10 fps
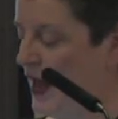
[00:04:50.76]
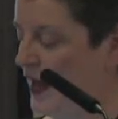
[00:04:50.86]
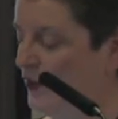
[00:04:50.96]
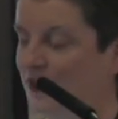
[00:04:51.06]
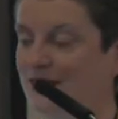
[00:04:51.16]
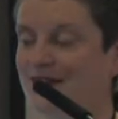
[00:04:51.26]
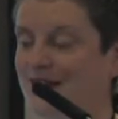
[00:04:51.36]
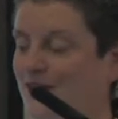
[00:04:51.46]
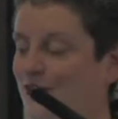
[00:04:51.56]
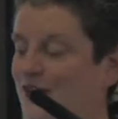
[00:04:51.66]
And you can
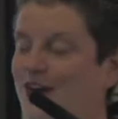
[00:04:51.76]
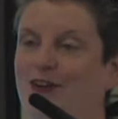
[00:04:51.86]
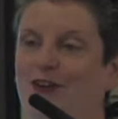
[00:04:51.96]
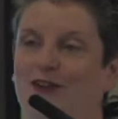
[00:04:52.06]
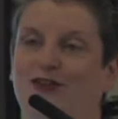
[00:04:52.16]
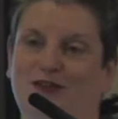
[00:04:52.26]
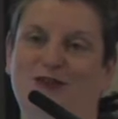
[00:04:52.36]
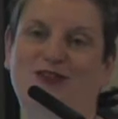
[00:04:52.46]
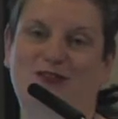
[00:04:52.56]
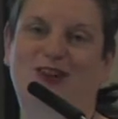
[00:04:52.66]
see her here, she's
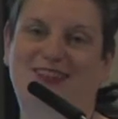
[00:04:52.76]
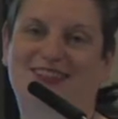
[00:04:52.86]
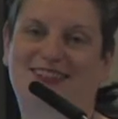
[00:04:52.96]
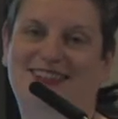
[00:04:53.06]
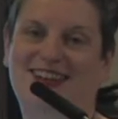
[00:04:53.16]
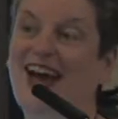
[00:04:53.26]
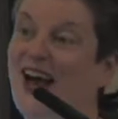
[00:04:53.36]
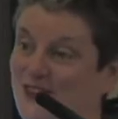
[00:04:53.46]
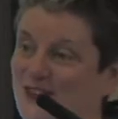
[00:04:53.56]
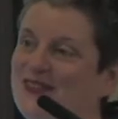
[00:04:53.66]
restricted
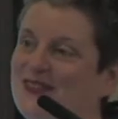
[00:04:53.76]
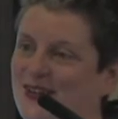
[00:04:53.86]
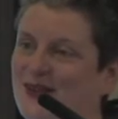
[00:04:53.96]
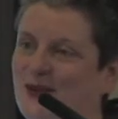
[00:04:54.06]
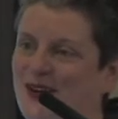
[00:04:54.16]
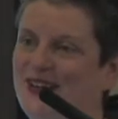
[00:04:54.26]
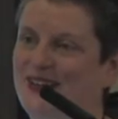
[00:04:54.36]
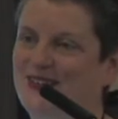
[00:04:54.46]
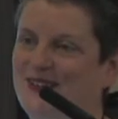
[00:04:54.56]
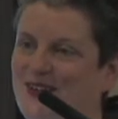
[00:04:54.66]
and she's still
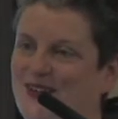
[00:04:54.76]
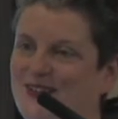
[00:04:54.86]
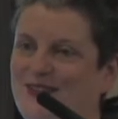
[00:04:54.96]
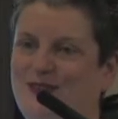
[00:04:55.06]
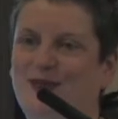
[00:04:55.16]
working as an artist.